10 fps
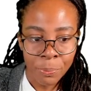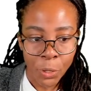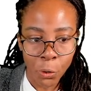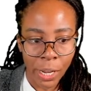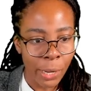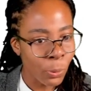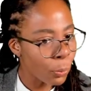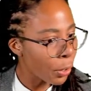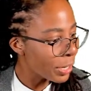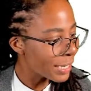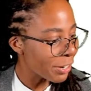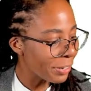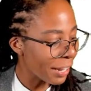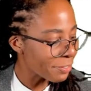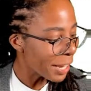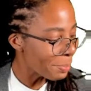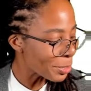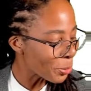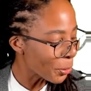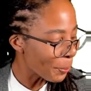Okay, we won't necessarily have time to
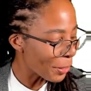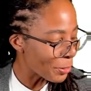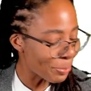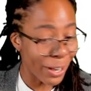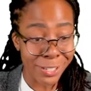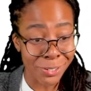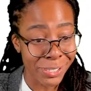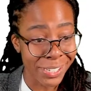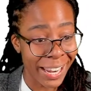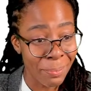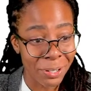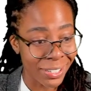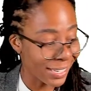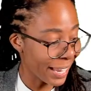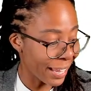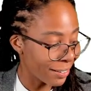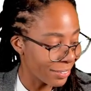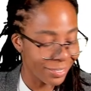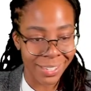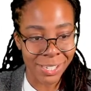talk about those practicals today because,
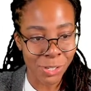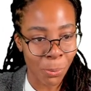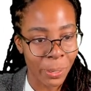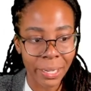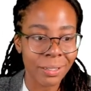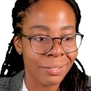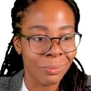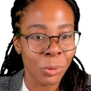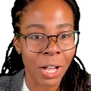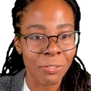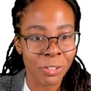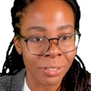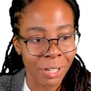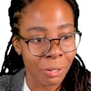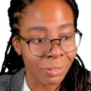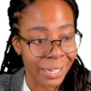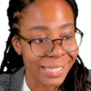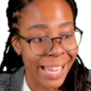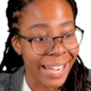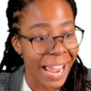again, this topic will cover, like
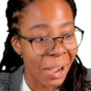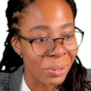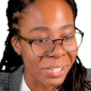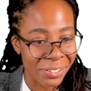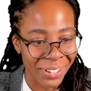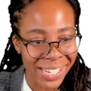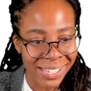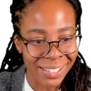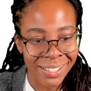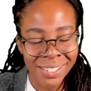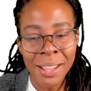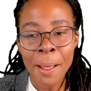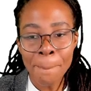10 hours of lessons.